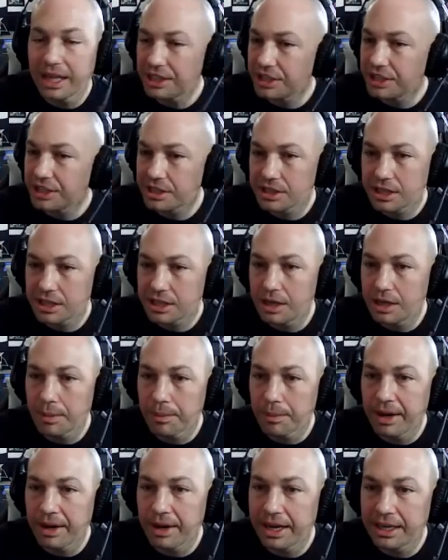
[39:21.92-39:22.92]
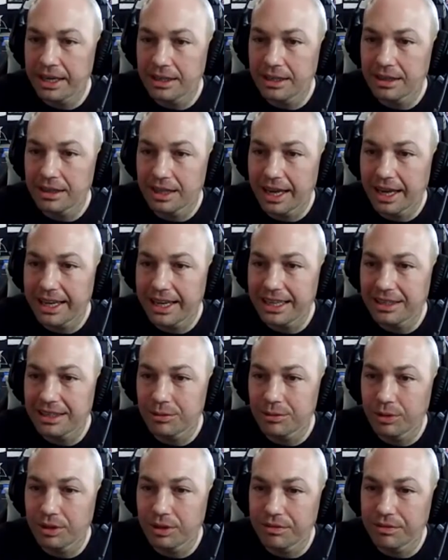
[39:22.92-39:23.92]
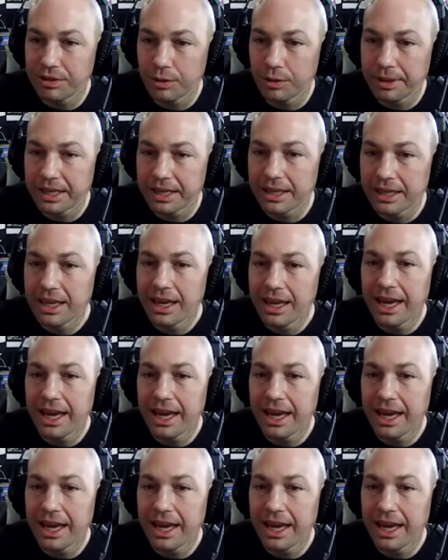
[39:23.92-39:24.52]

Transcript: that's just to keep in mind, lighting when filming,